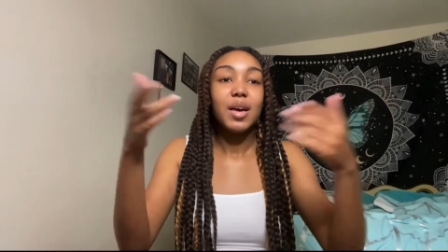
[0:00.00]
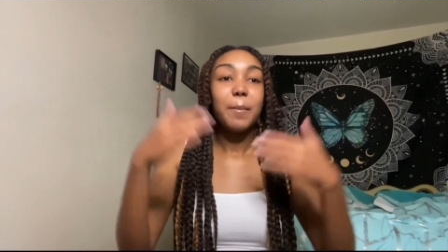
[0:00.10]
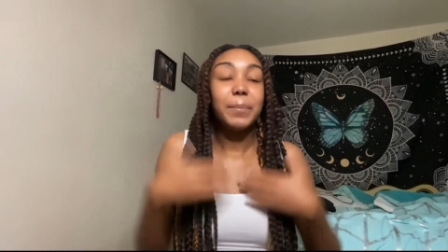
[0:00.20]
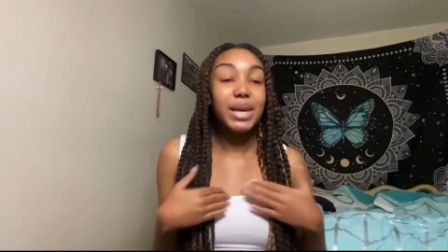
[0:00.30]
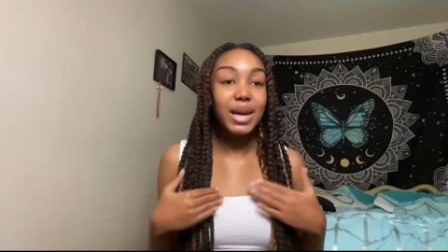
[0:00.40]

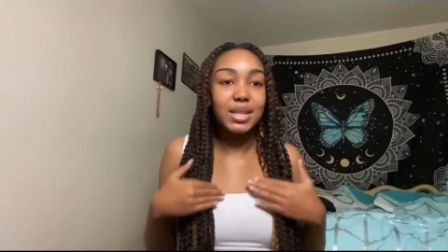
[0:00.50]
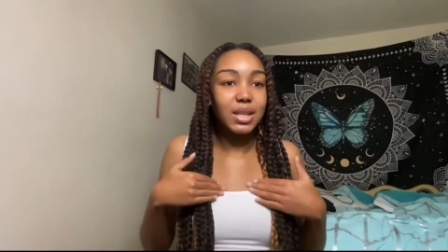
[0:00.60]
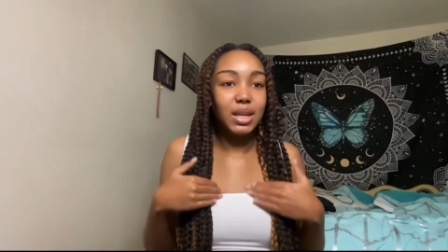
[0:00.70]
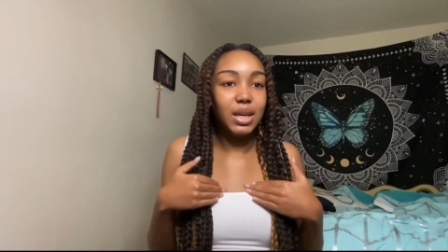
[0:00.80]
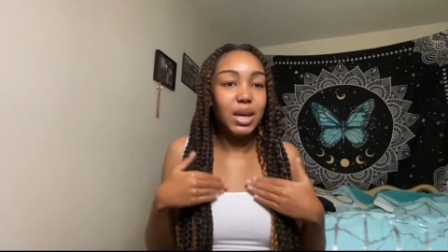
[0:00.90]
me as a
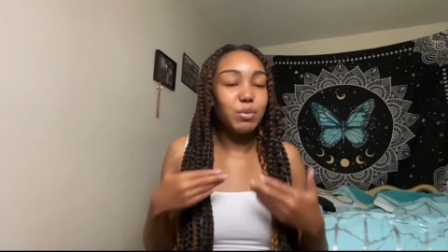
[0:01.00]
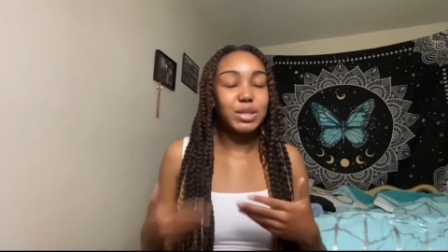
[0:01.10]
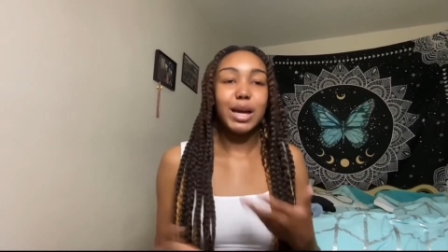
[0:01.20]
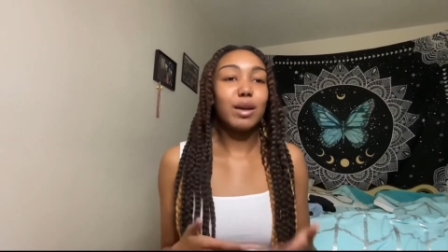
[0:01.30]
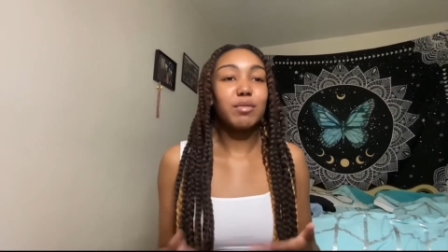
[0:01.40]
kid was
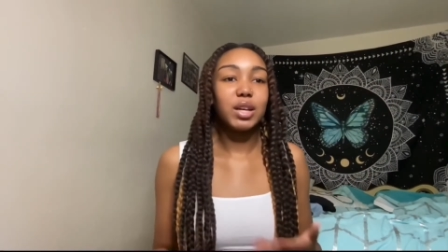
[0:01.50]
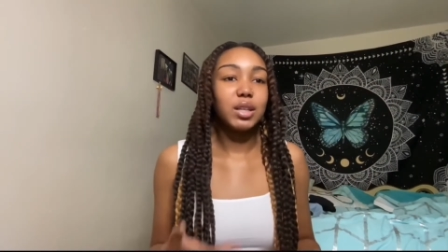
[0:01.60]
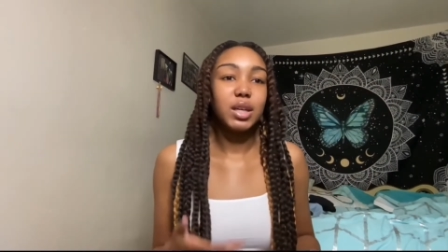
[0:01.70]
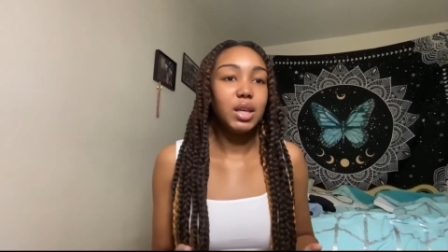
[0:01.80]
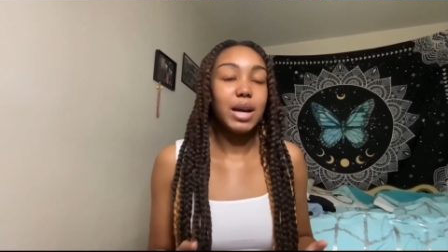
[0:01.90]
not a regular
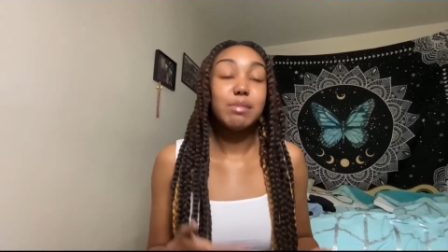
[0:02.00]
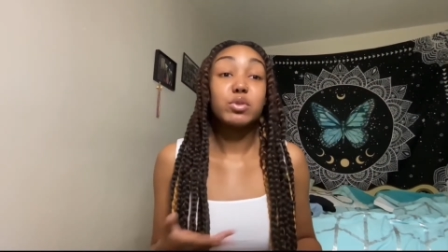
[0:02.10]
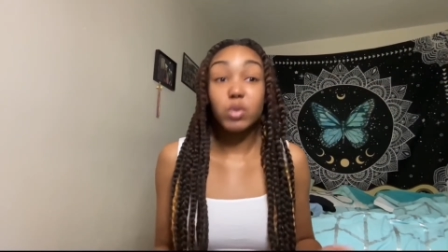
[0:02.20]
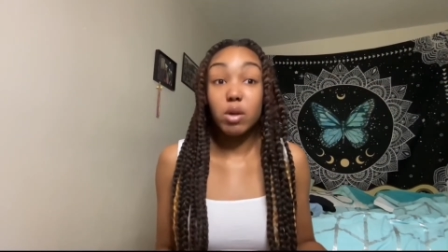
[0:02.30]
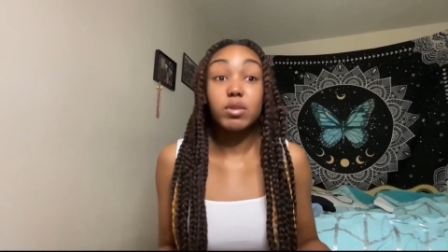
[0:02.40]
kid. I was
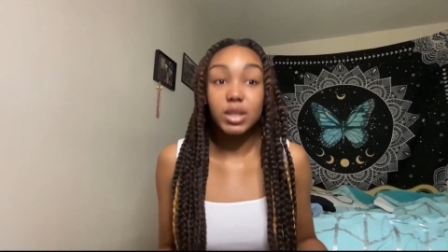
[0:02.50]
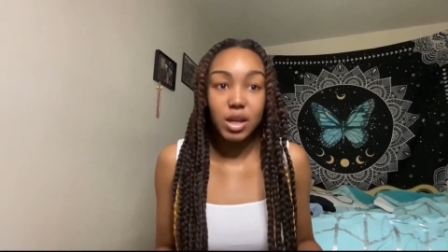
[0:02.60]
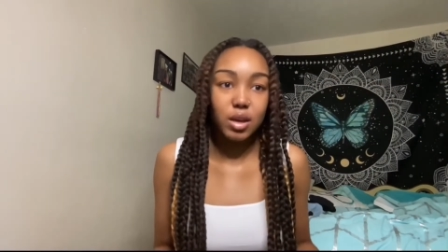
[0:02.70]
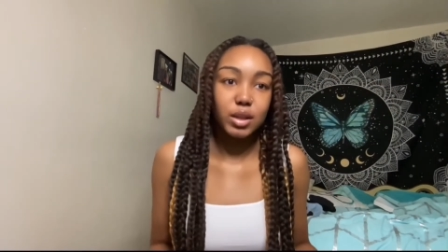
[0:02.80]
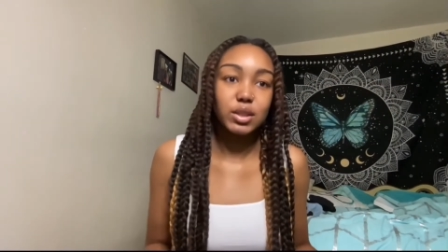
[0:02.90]
grown as
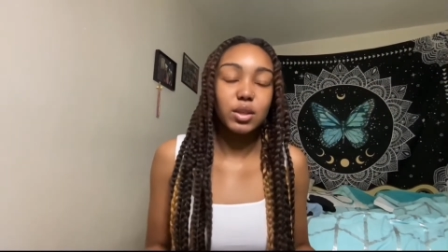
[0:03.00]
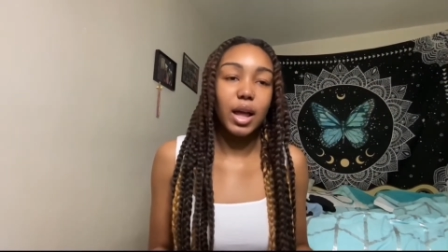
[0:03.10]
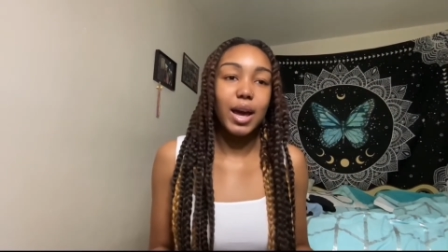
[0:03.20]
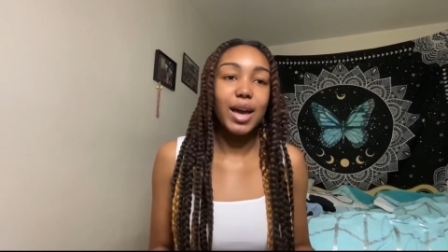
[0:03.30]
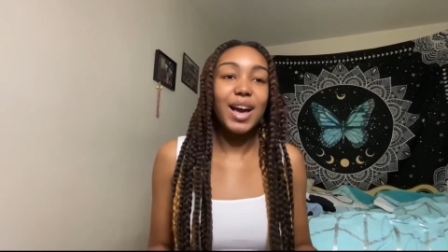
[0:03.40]
hell. So,
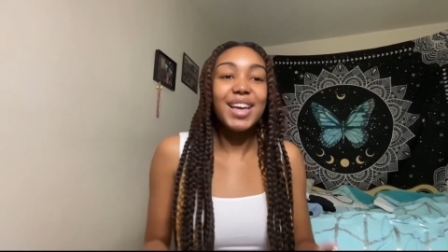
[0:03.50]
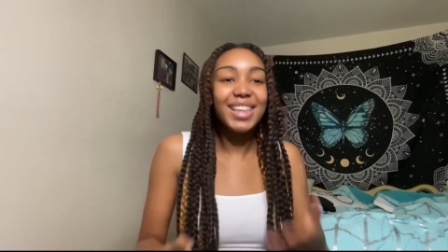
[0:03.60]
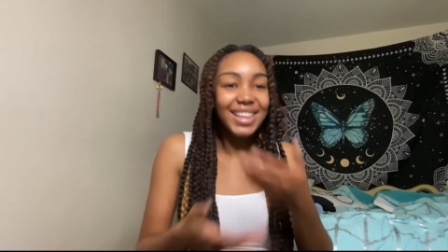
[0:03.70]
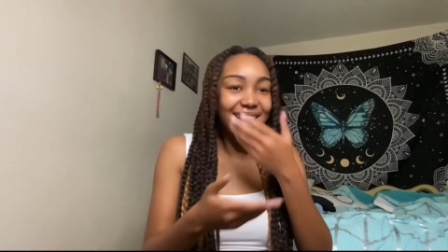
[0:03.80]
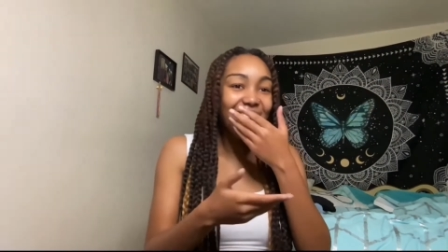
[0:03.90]
like,
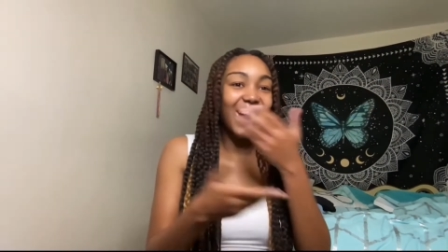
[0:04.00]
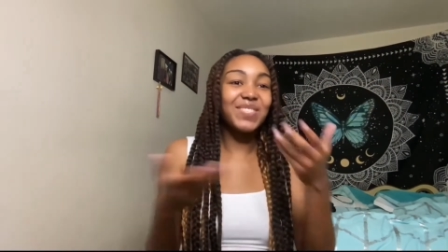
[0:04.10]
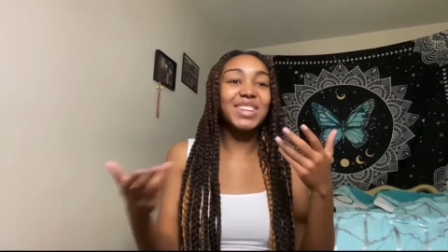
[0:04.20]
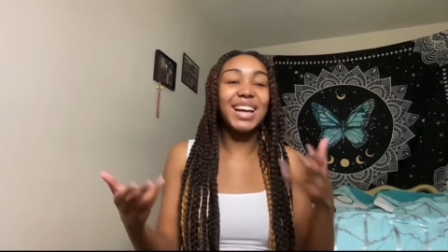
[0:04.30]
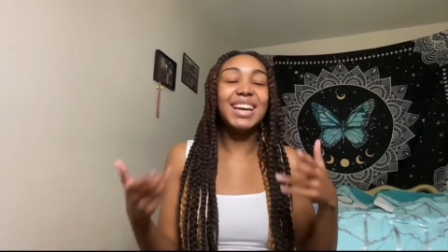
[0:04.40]
I
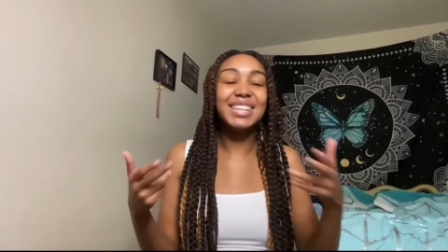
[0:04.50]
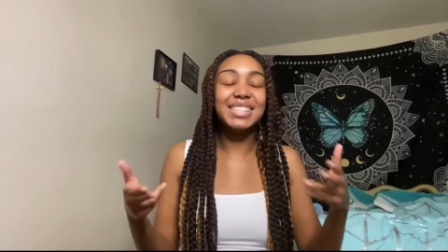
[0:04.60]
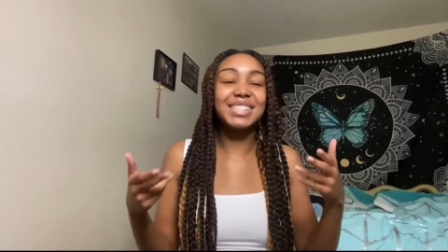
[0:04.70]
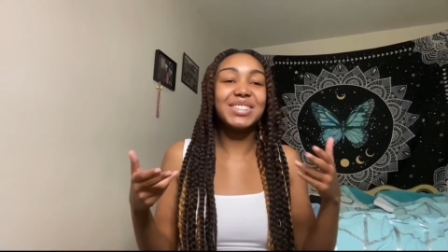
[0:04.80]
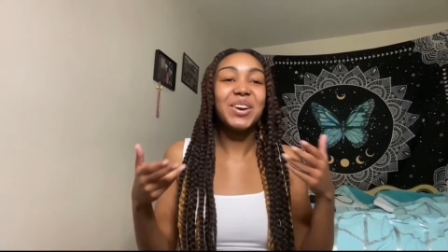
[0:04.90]
feel like he
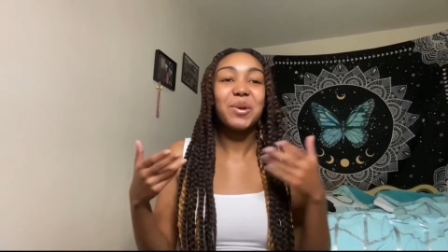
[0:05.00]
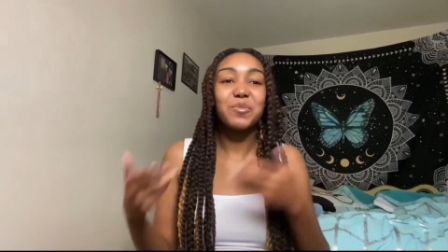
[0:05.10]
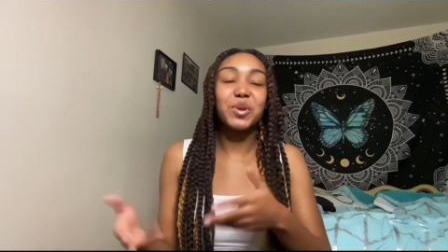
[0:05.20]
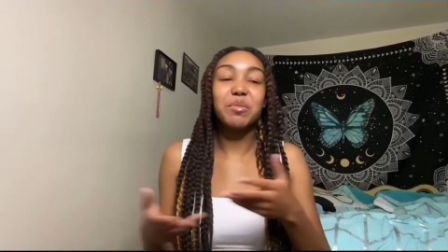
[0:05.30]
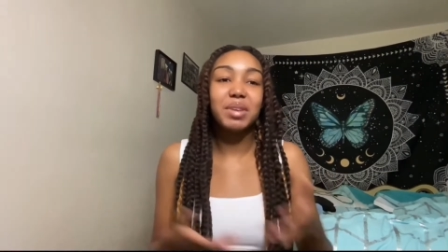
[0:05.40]
just
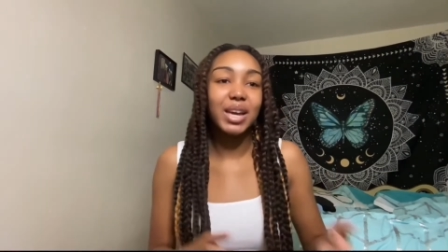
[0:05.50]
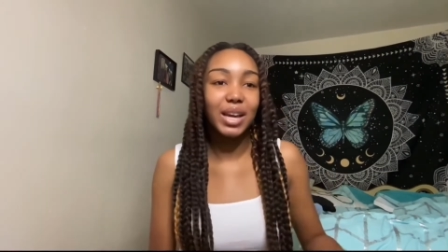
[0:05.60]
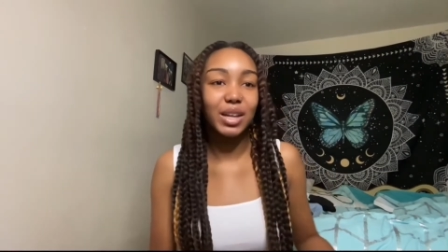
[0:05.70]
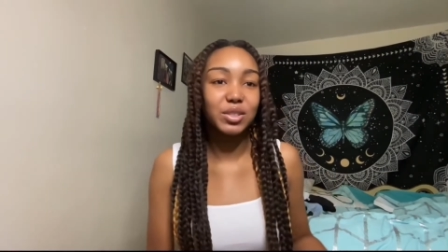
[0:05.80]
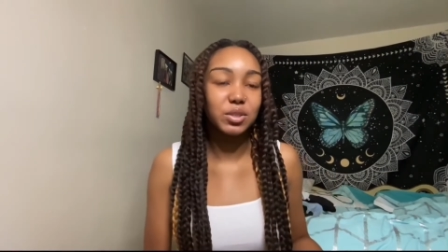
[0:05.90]
wanted me to have
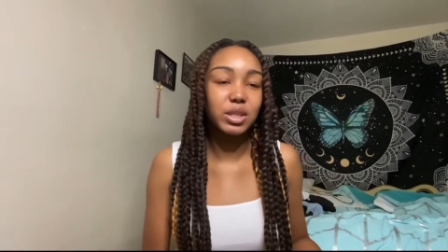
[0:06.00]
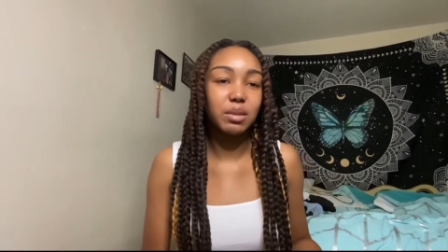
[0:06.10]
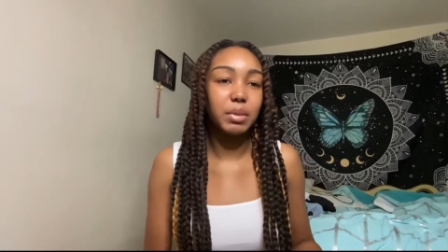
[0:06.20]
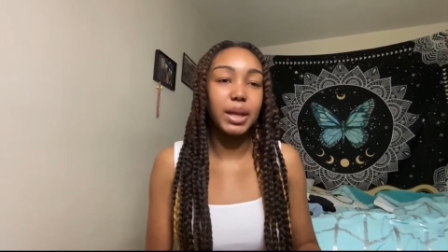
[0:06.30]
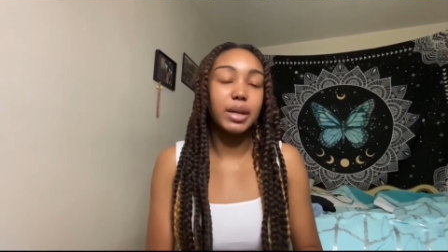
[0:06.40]
that trust and
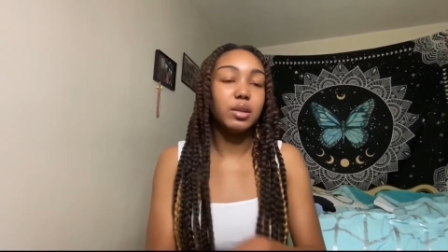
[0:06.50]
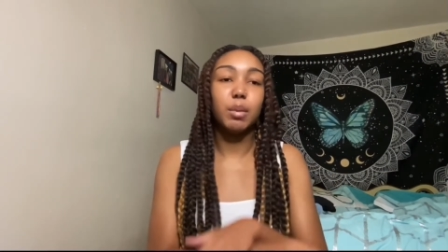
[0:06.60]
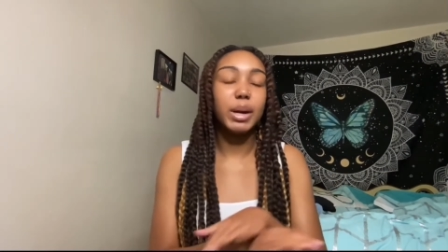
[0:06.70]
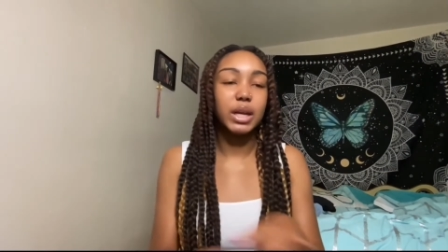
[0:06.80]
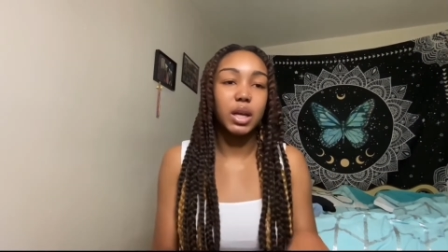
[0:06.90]
be like, you know,
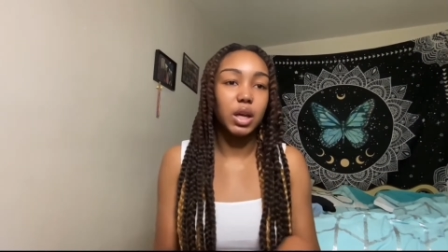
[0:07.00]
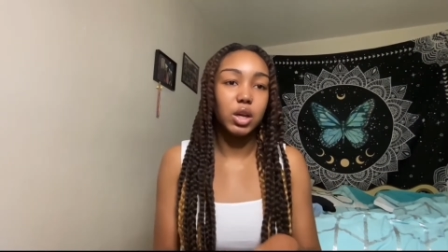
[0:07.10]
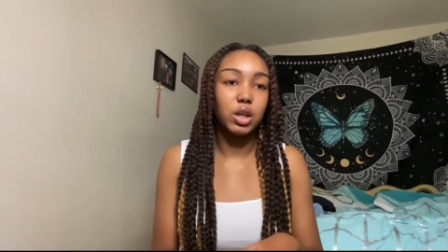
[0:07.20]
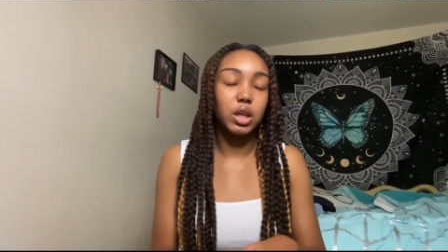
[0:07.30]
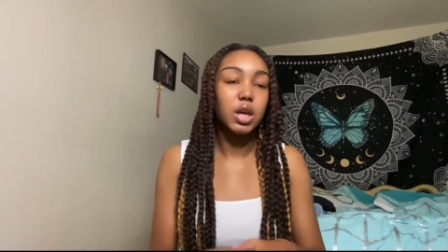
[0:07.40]
my dad
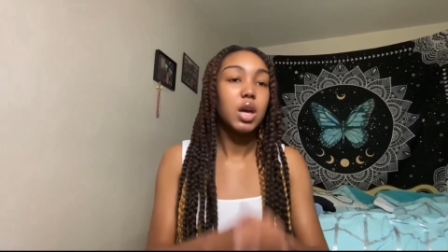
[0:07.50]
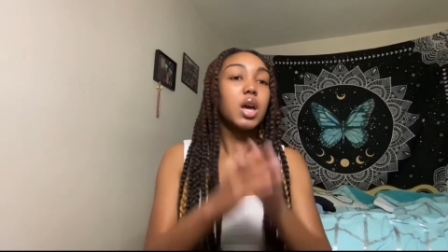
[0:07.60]
handled it.